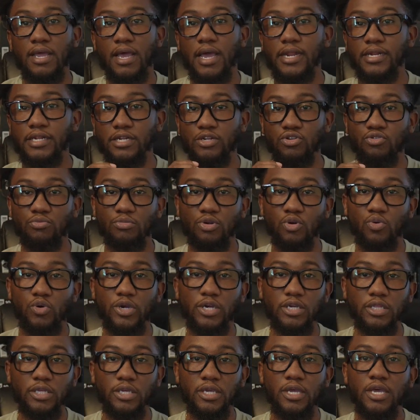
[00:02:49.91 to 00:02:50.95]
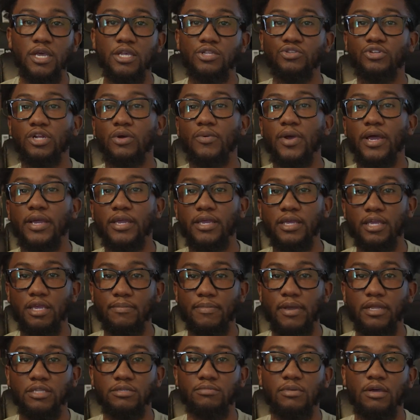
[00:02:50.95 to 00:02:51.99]
I need to do them quickly so that way I can get
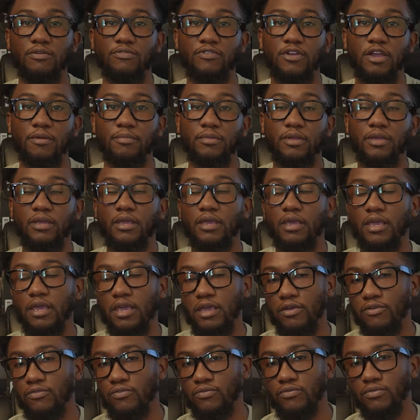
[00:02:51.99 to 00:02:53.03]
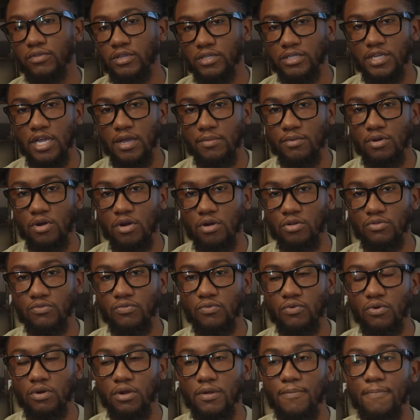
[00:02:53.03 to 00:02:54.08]
back to my family if the time calls
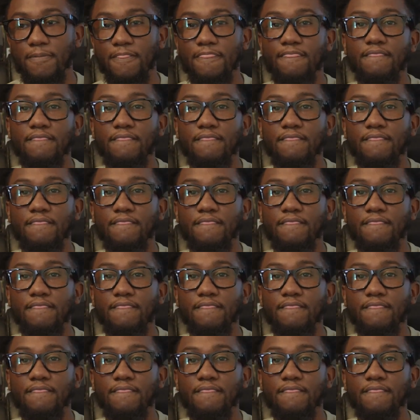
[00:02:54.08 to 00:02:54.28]
for it.